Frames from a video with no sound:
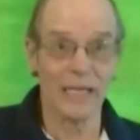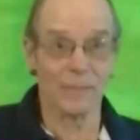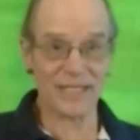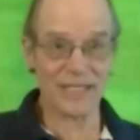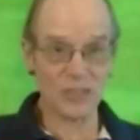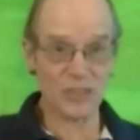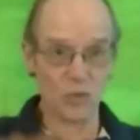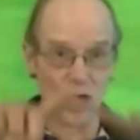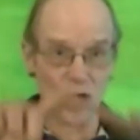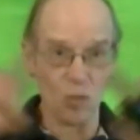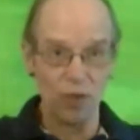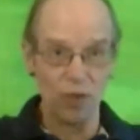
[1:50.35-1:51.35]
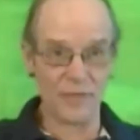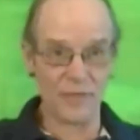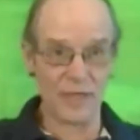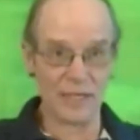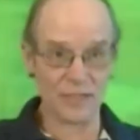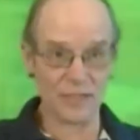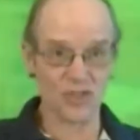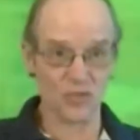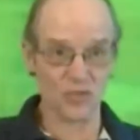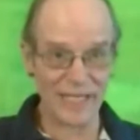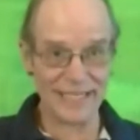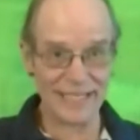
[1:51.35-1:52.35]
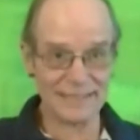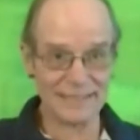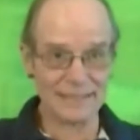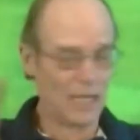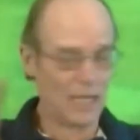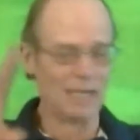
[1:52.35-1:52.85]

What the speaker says: but these will come with frames